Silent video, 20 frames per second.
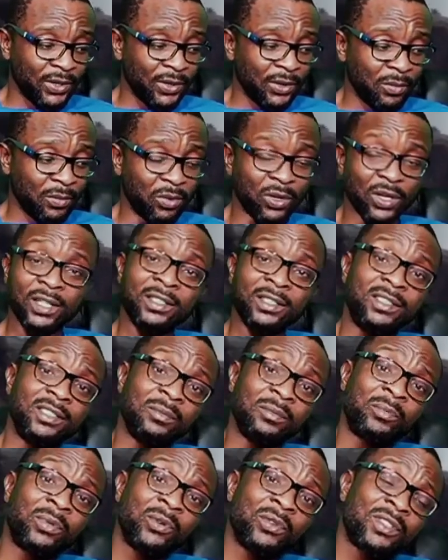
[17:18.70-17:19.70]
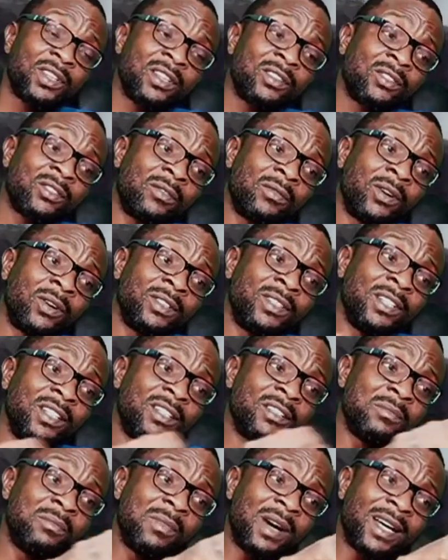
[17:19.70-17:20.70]
But in the process of all
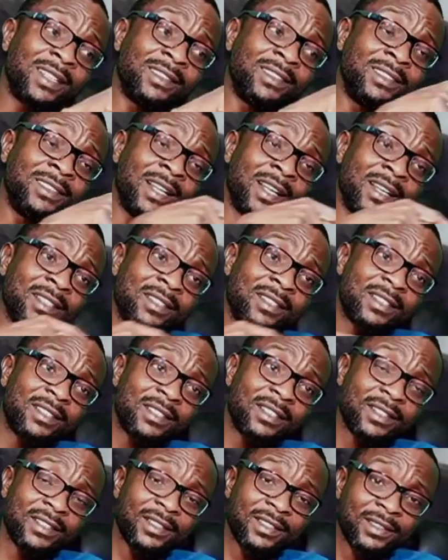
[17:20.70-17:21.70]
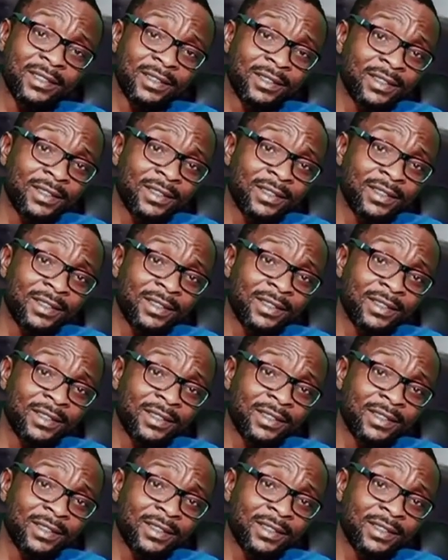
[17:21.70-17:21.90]
this madness,